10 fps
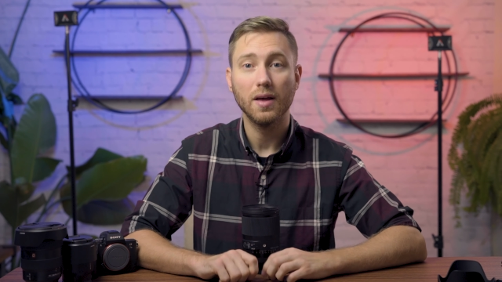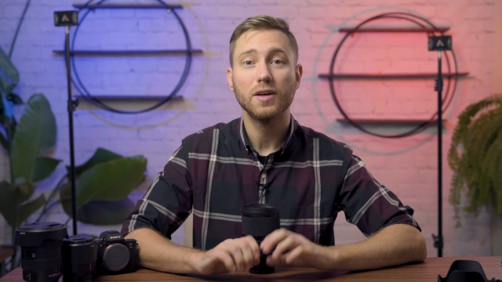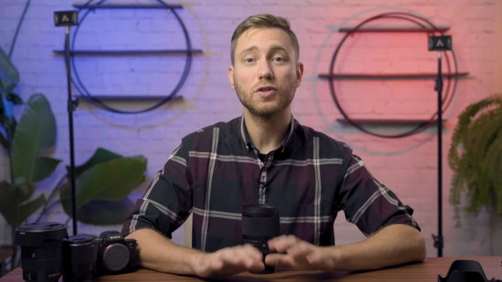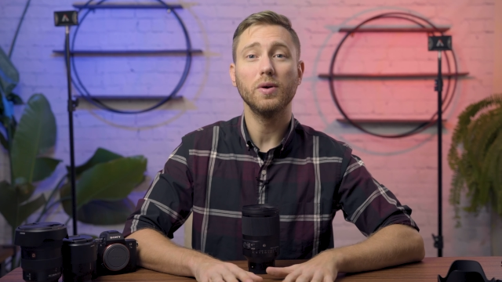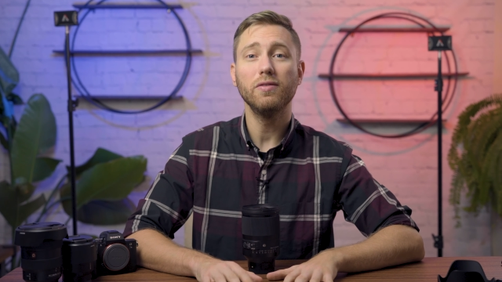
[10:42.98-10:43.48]

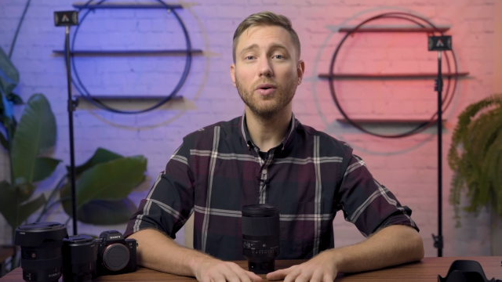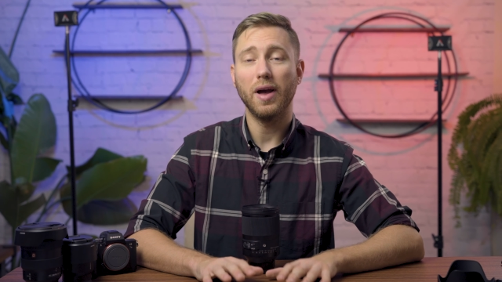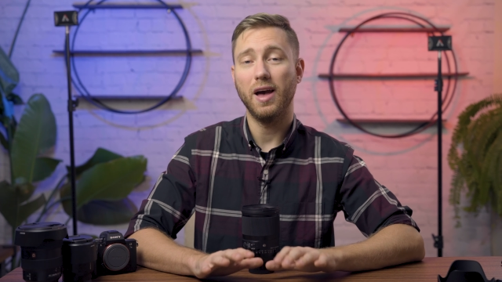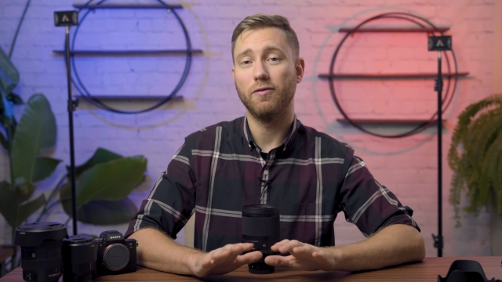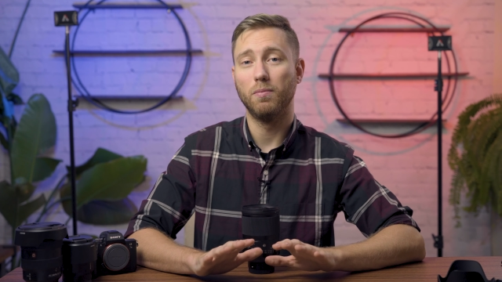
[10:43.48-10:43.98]
So even though I
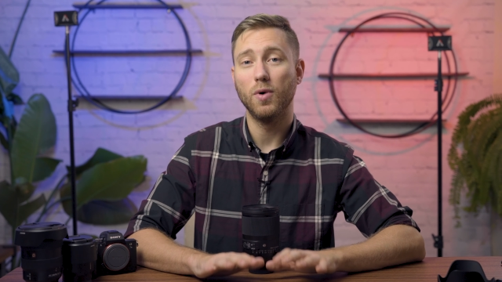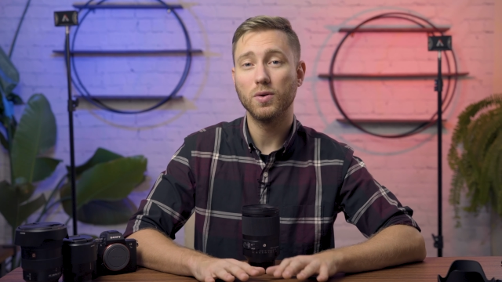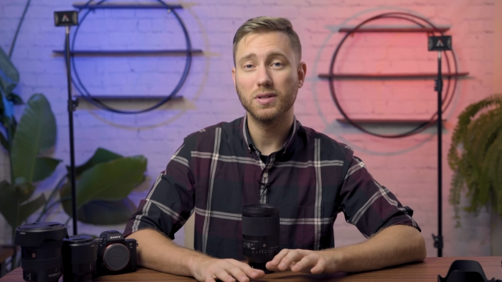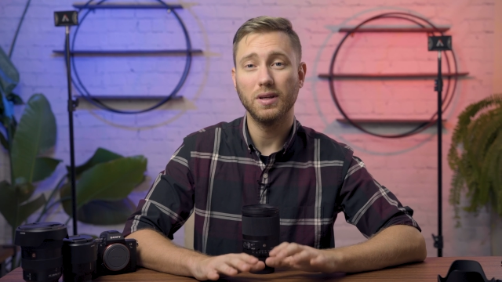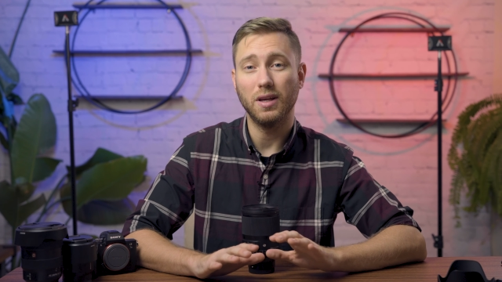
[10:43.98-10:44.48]
have
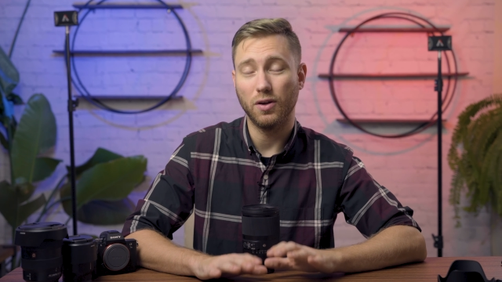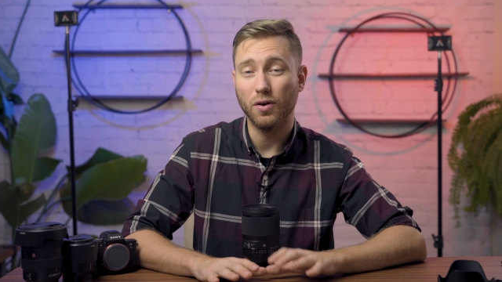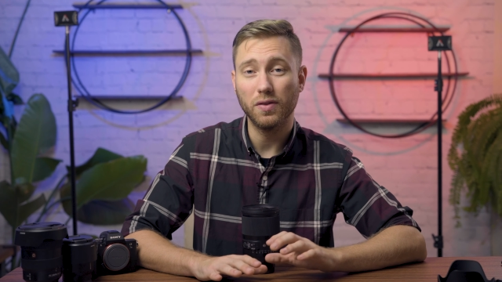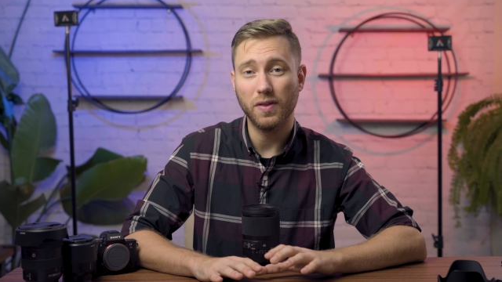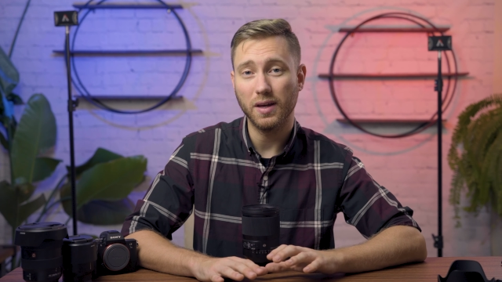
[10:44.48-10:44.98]
mostly
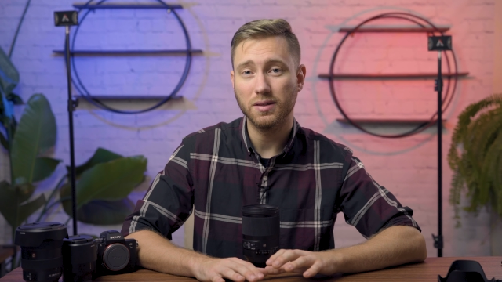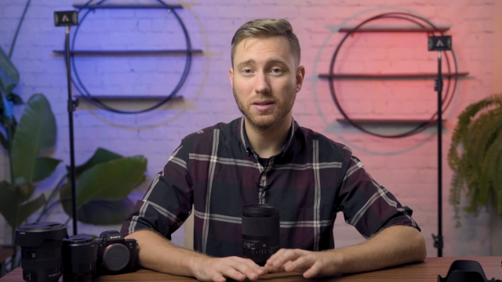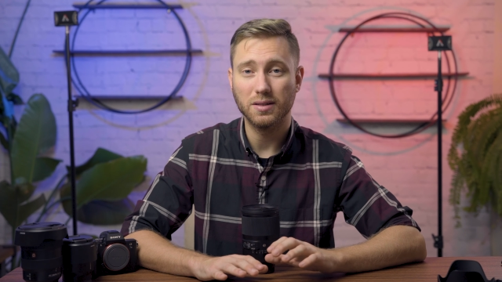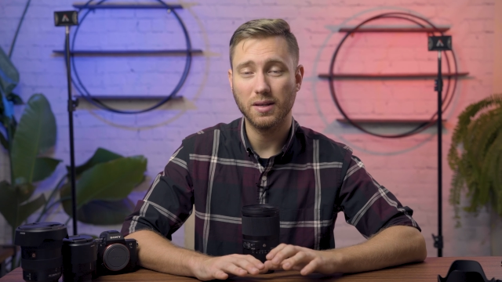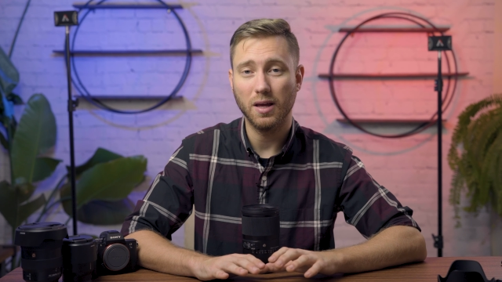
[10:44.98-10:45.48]
good things
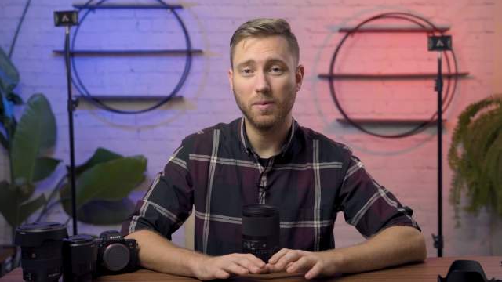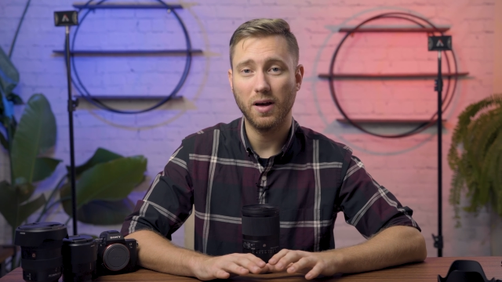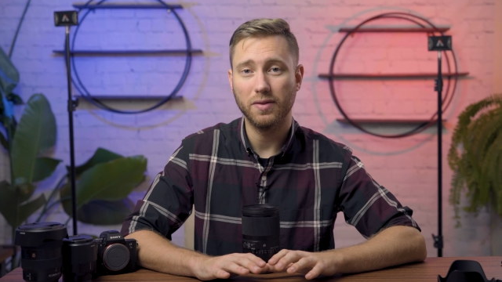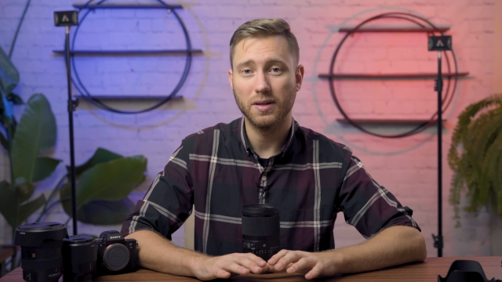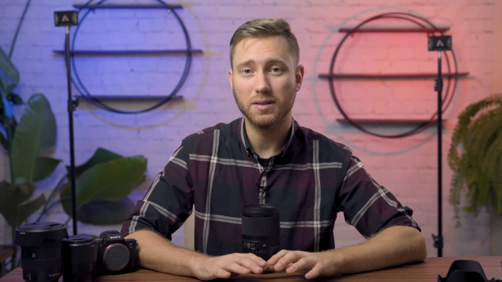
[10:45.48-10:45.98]
to say
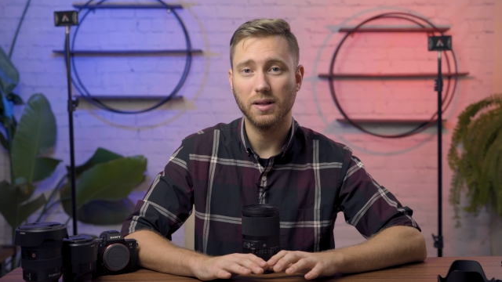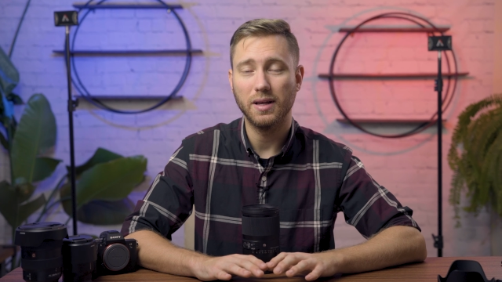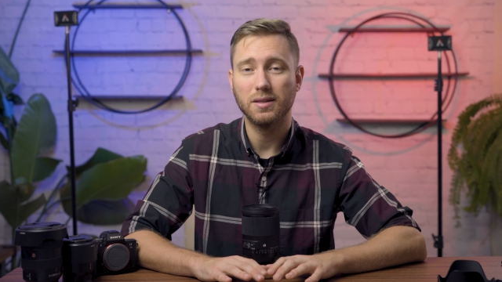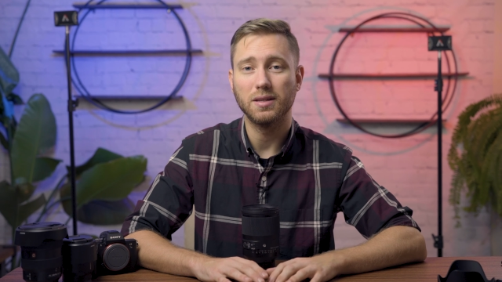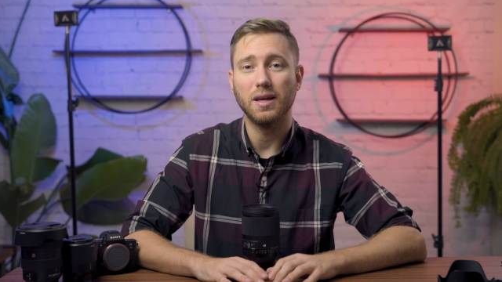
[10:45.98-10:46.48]
about this lens,